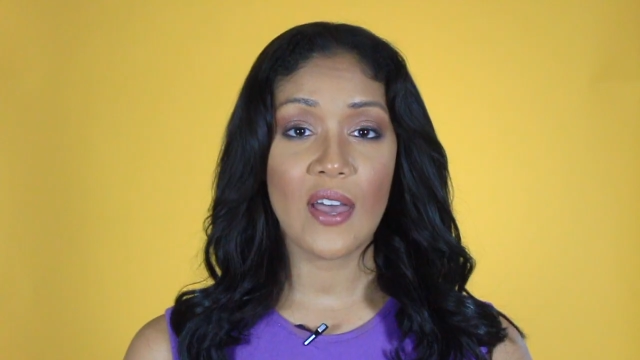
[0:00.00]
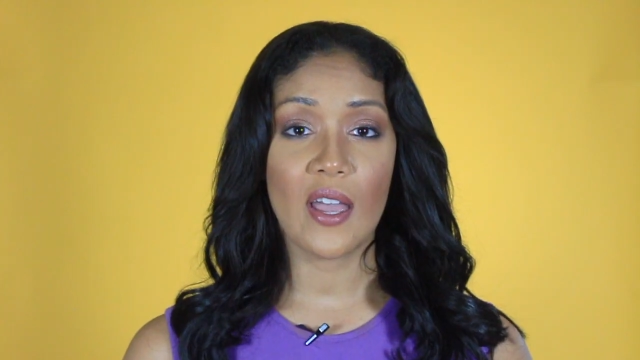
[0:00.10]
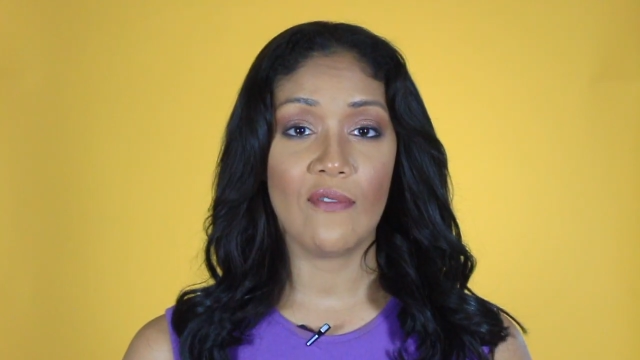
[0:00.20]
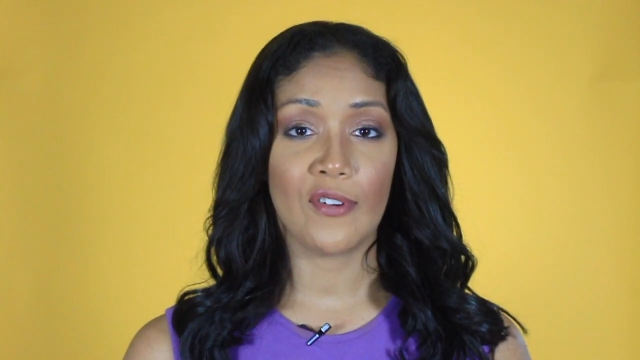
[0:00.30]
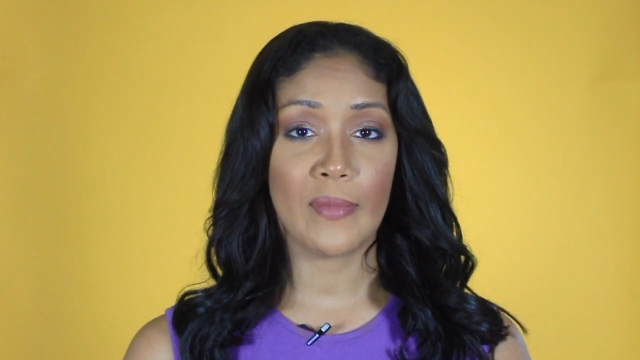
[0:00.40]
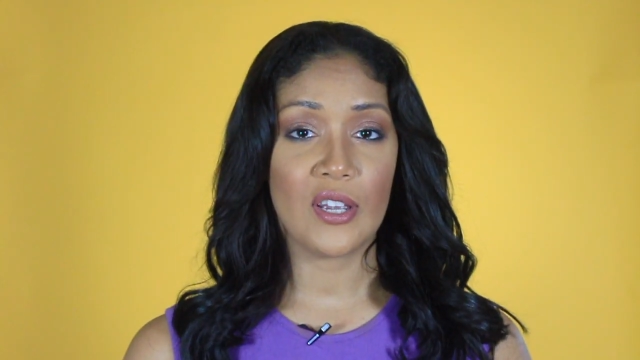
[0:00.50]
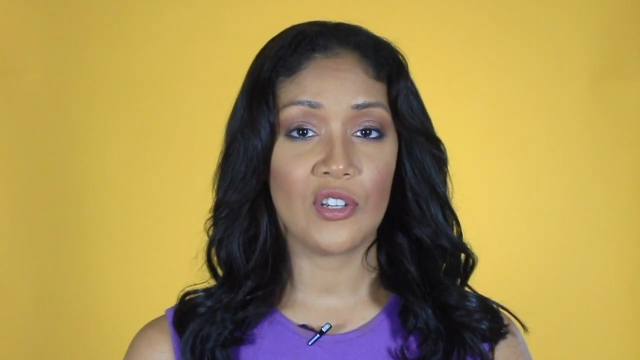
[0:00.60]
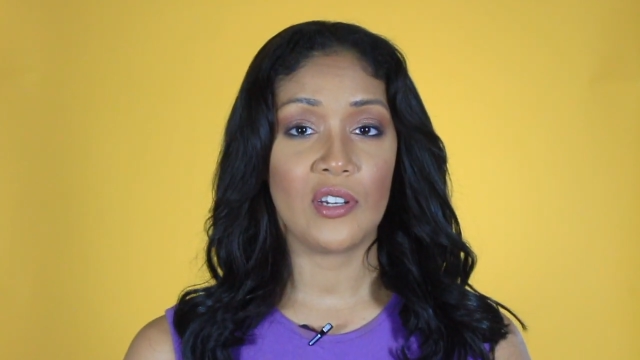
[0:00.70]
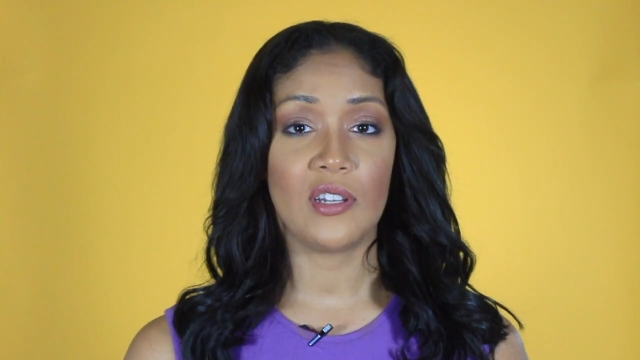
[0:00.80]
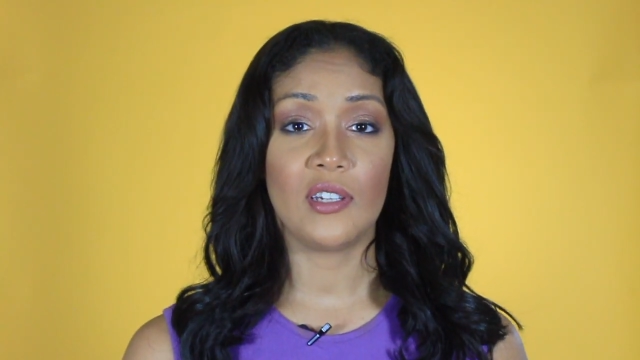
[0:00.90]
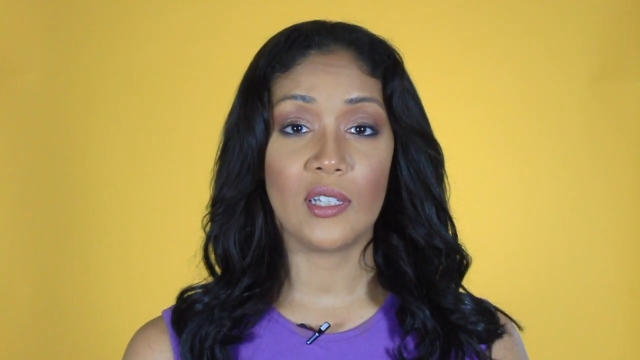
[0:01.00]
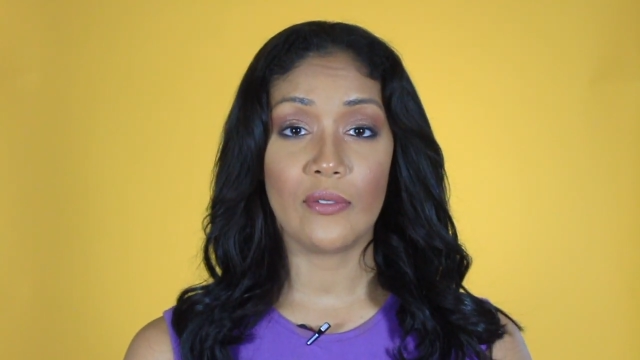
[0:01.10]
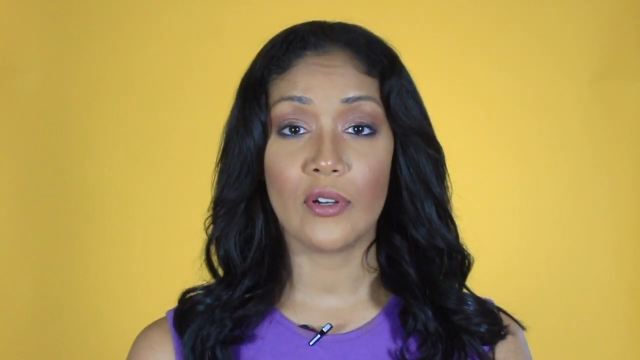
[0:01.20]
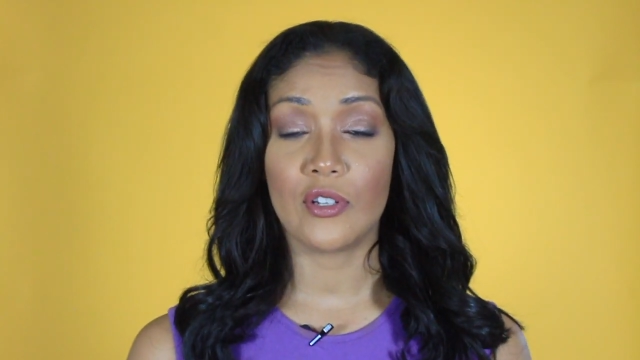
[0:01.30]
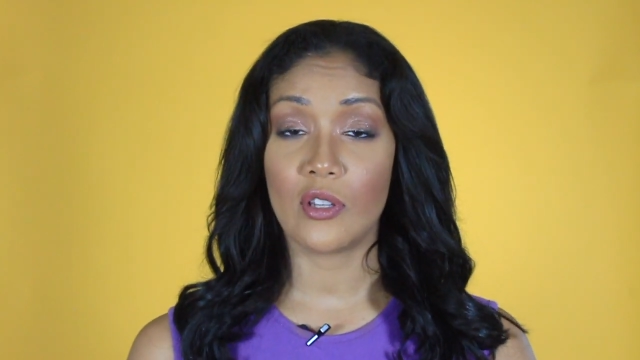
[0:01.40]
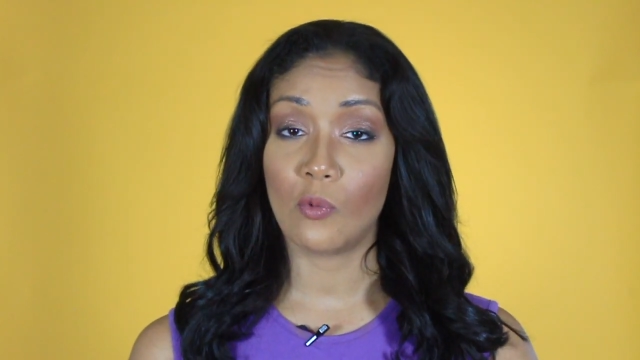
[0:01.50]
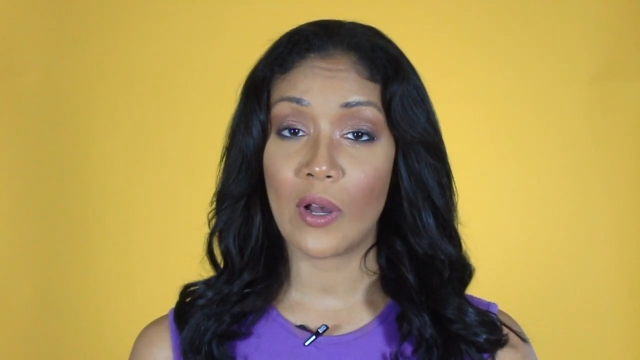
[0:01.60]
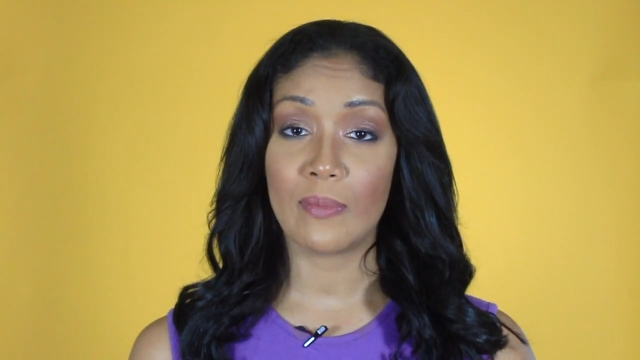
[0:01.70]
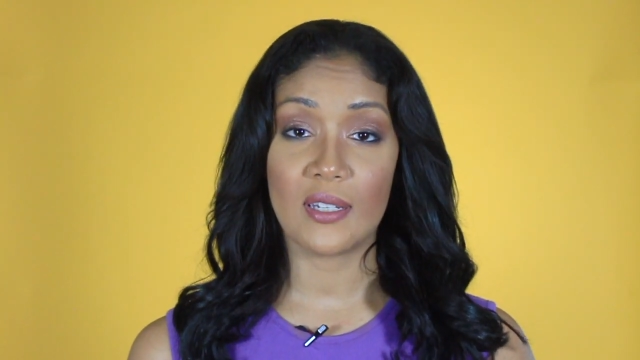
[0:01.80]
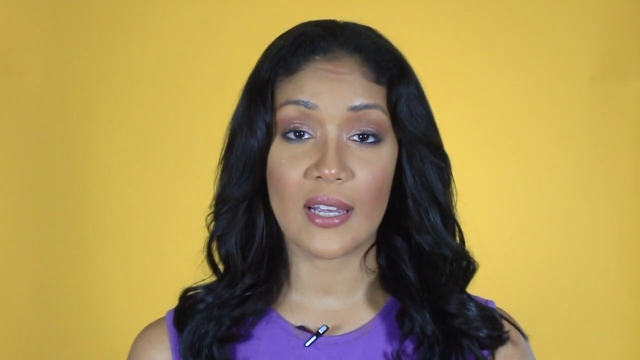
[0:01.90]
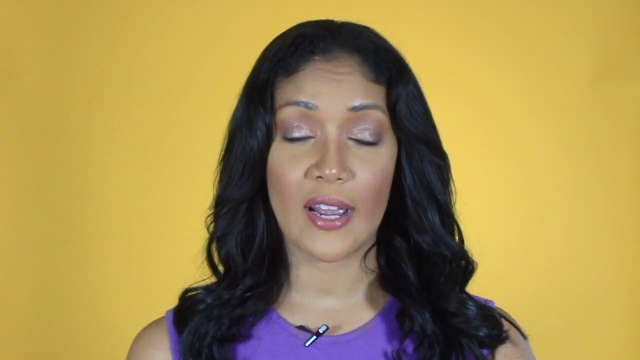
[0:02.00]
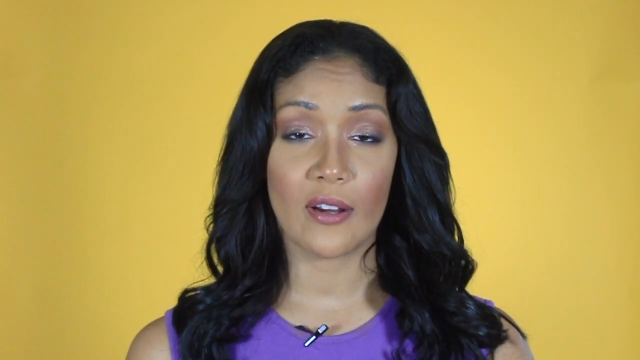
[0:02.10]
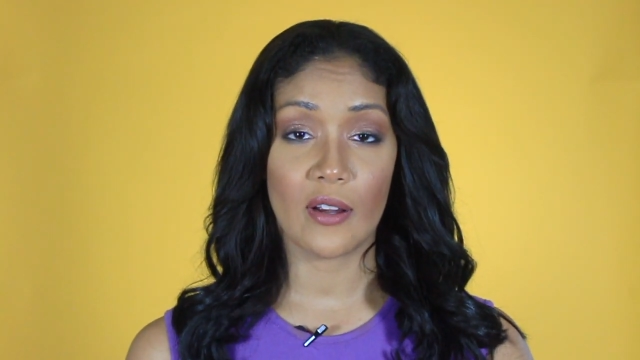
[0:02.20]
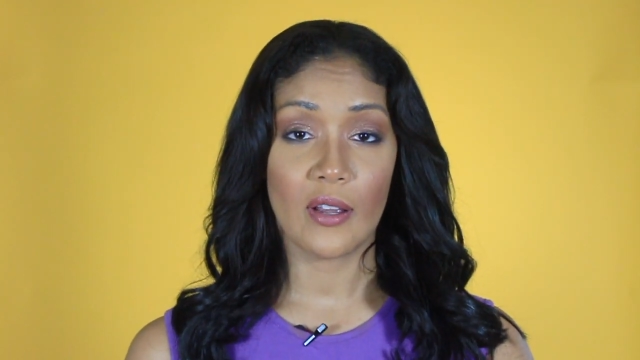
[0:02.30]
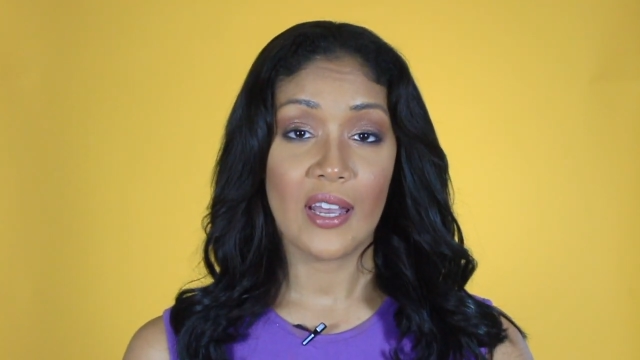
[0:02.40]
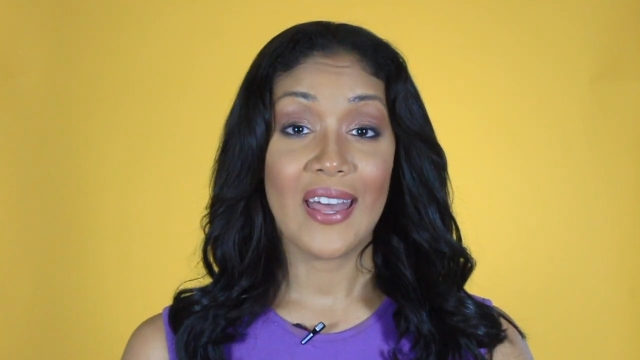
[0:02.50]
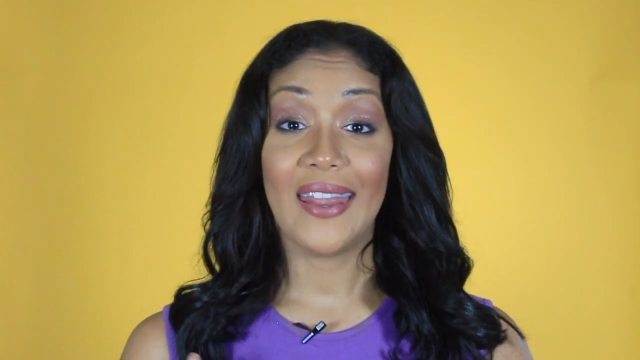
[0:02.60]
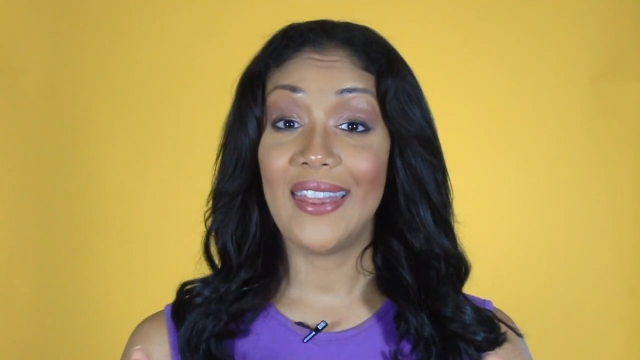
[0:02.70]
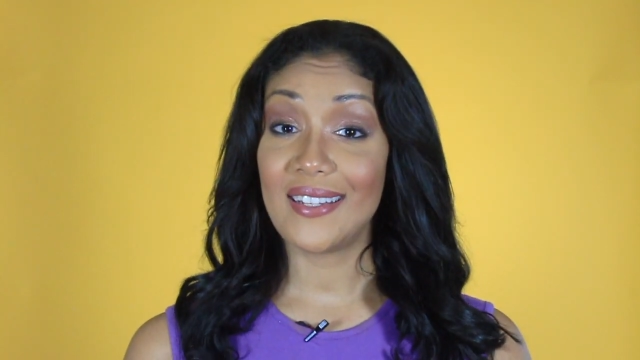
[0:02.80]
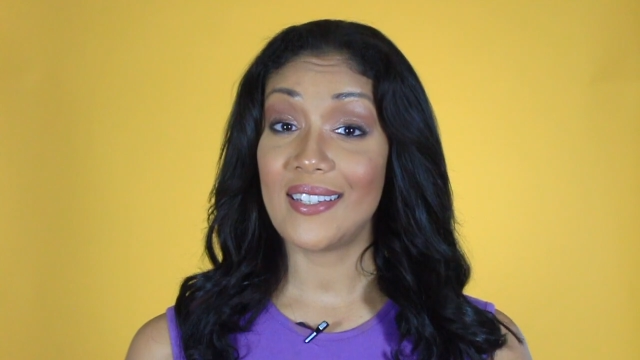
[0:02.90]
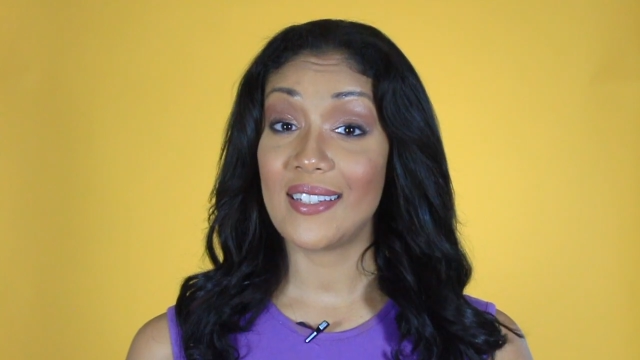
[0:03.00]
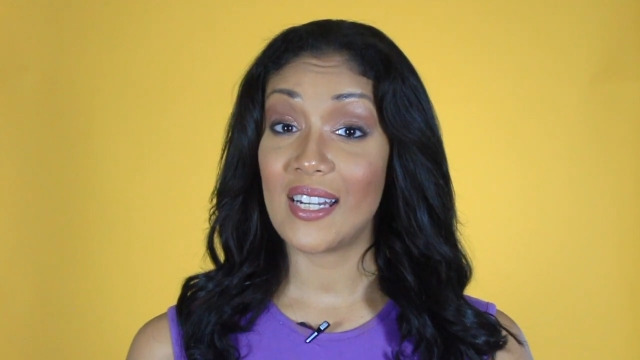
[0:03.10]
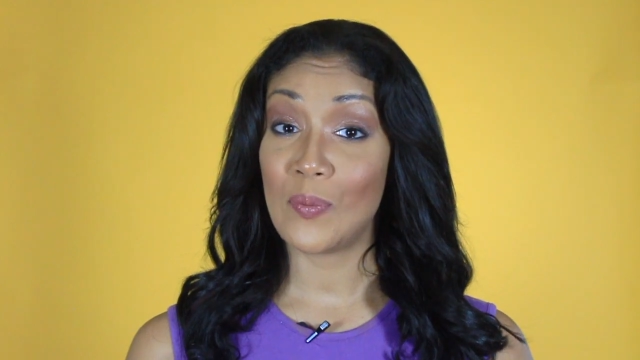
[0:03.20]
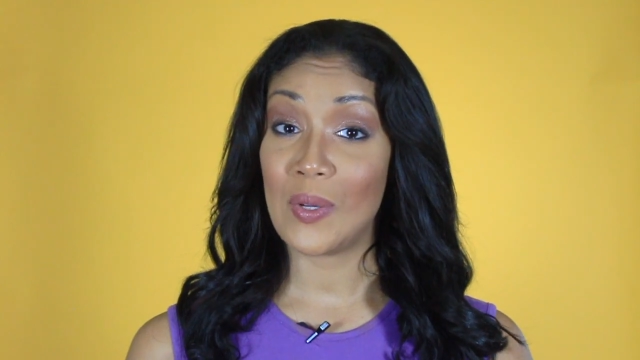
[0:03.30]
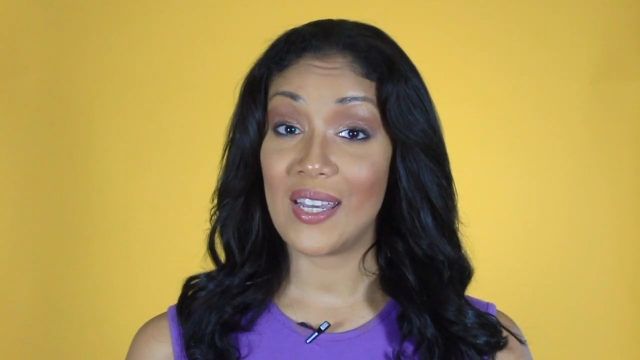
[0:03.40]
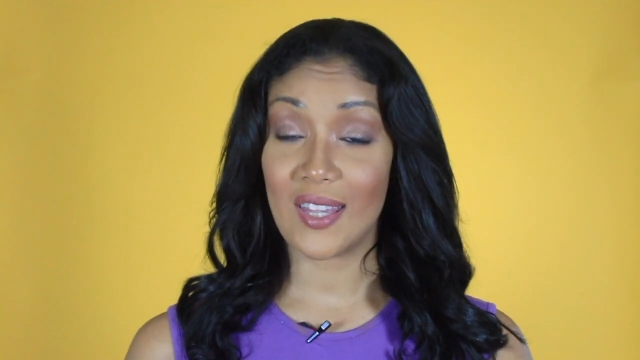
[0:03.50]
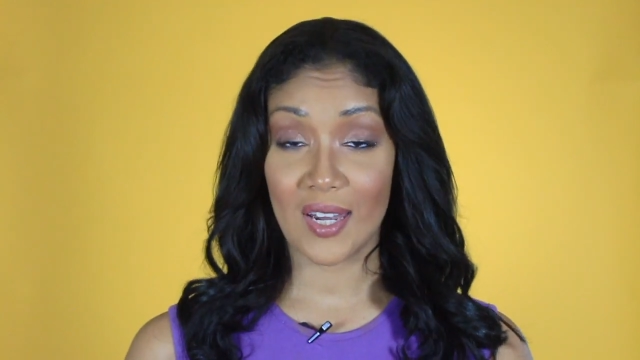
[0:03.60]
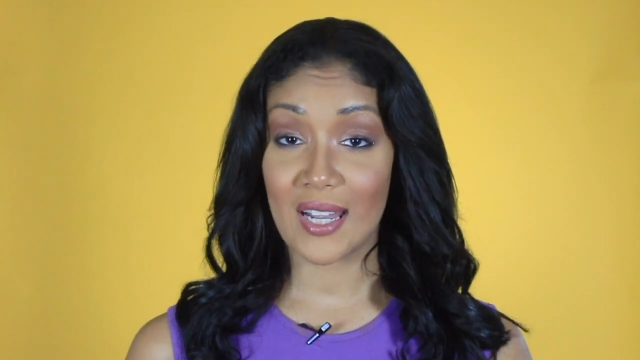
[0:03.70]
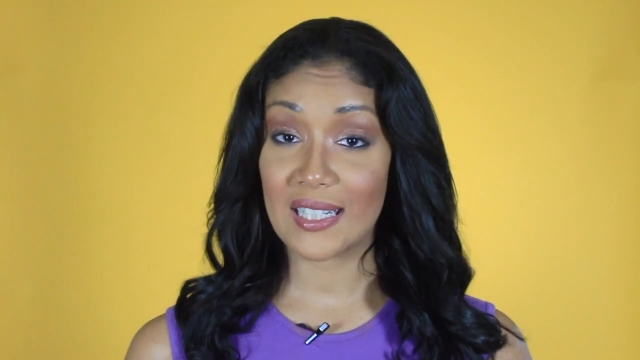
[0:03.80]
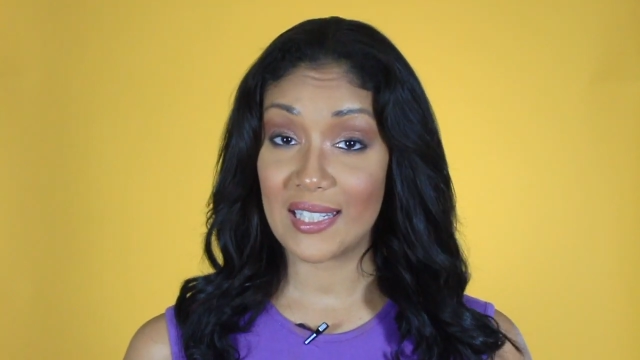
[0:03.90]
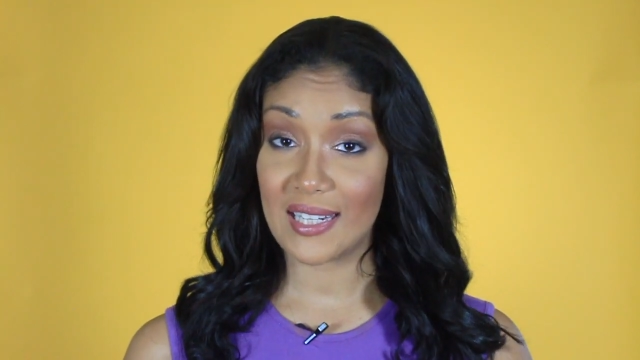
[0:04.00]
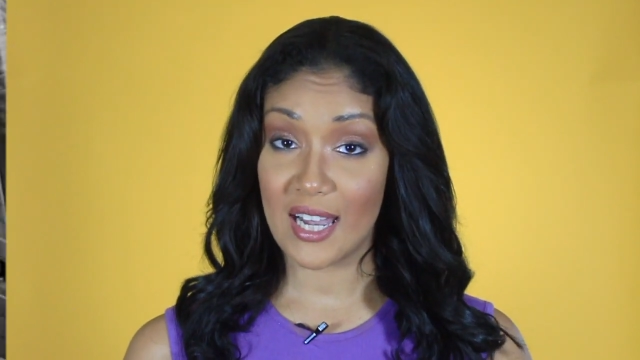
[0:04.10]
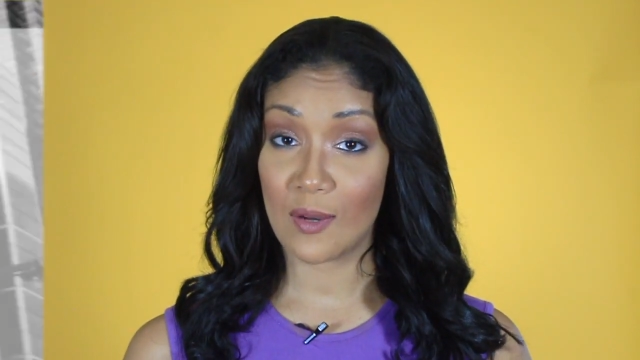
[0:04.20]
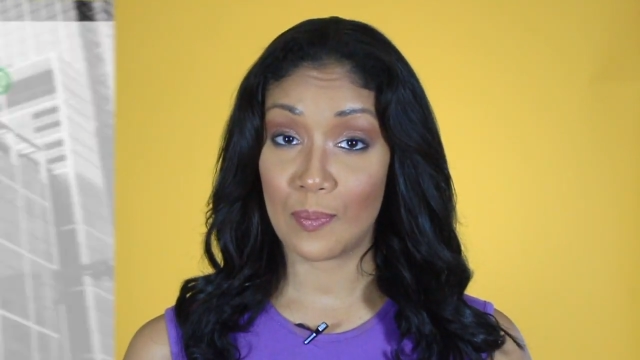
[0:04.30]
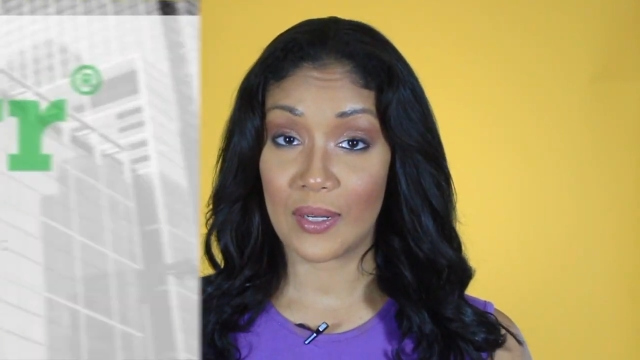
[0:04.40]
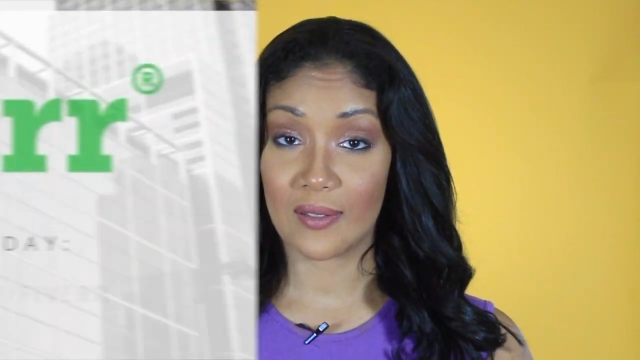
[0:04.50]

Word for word: that information and deliver it to the web designer. This is going to be the next step.